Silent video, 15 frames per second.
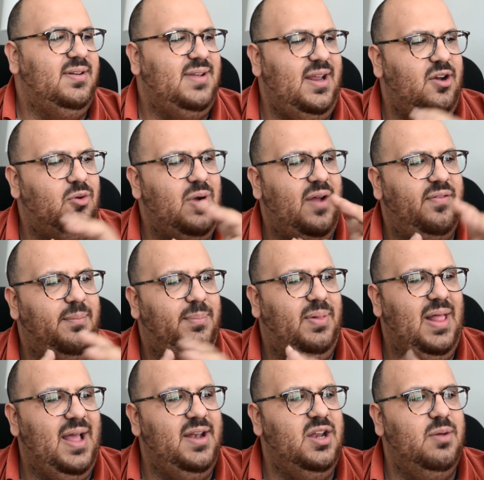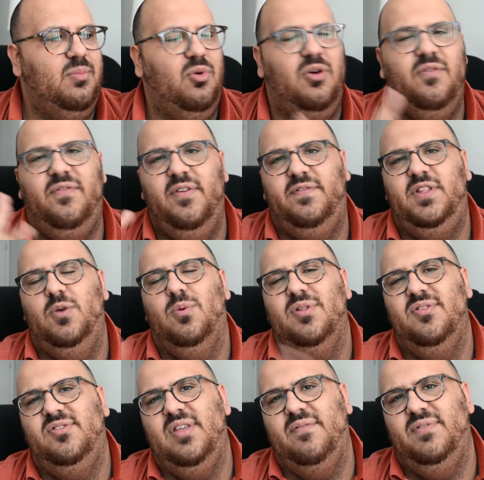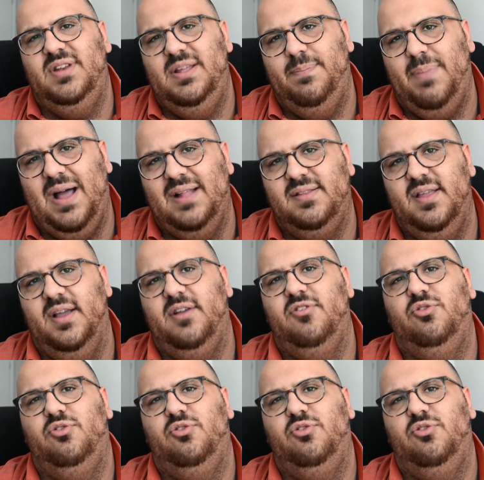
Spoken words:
datograph in platinum or a 5170 Patek?